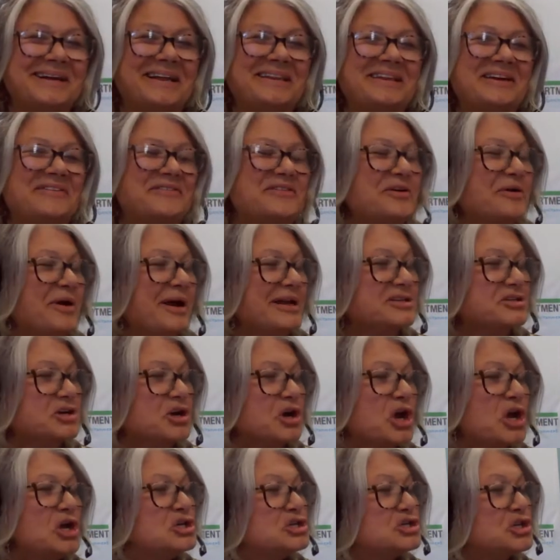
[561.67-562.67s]
I love your
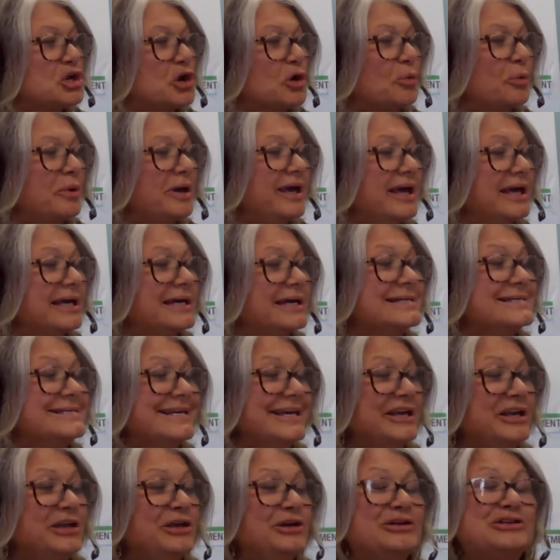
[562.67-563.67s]
answer. So we
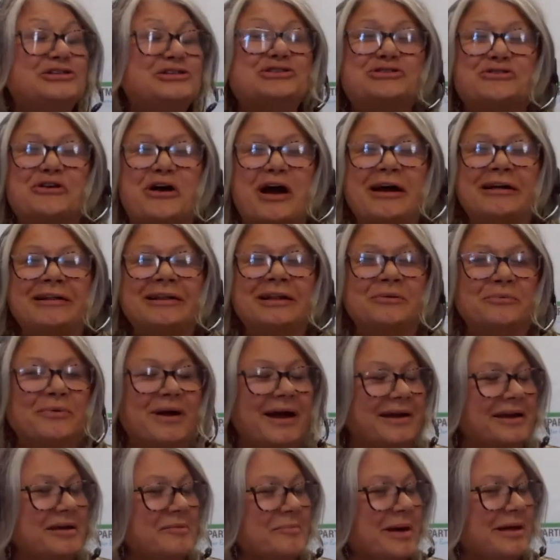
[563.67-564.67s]
continue to strongly
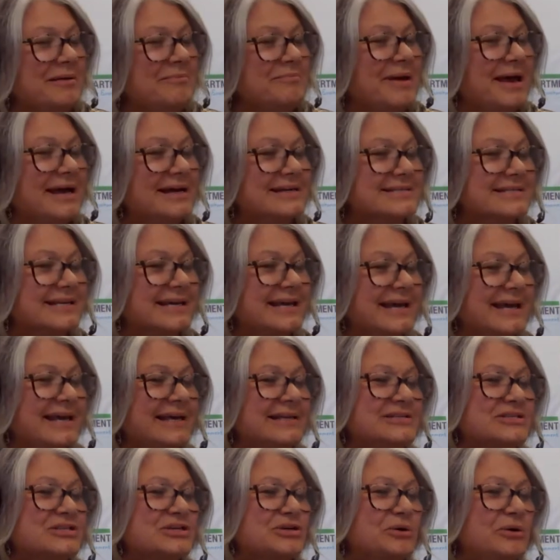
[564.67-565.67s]
recommend masking
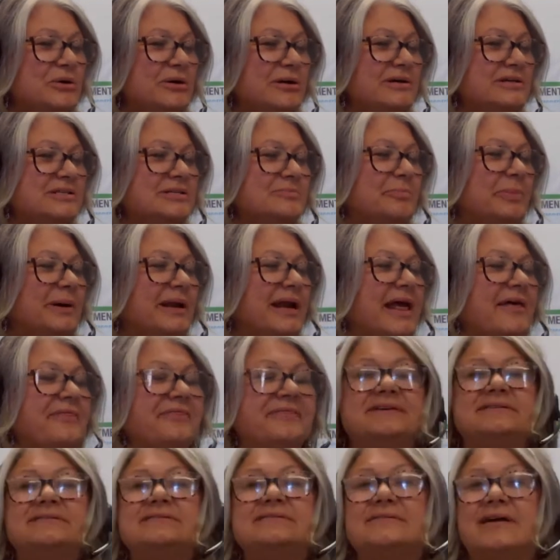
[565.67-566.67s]
in schools, but at
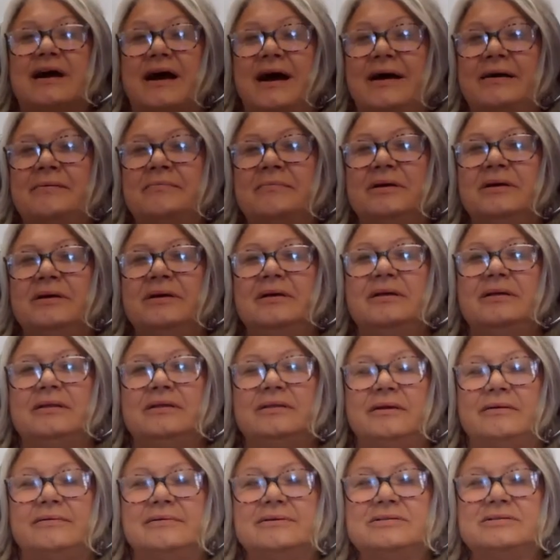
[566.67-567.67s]
this time,
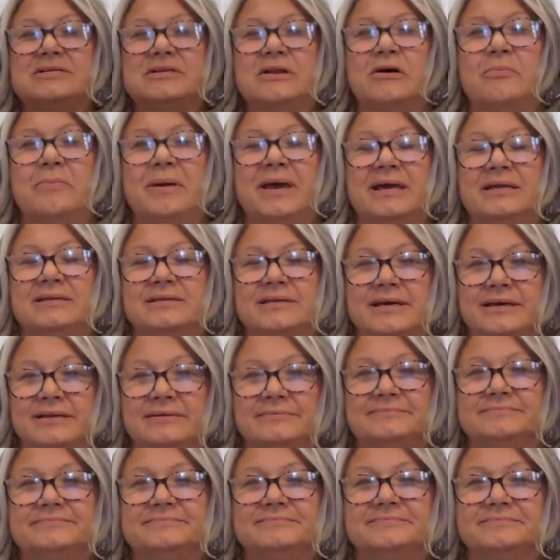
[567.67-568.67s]
there is no
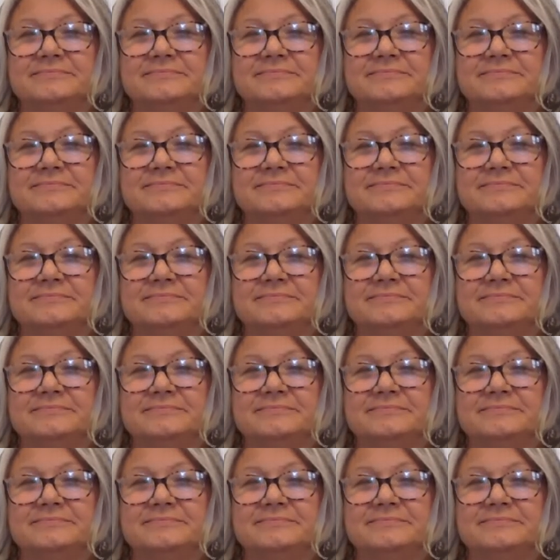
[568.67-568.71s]
mandate.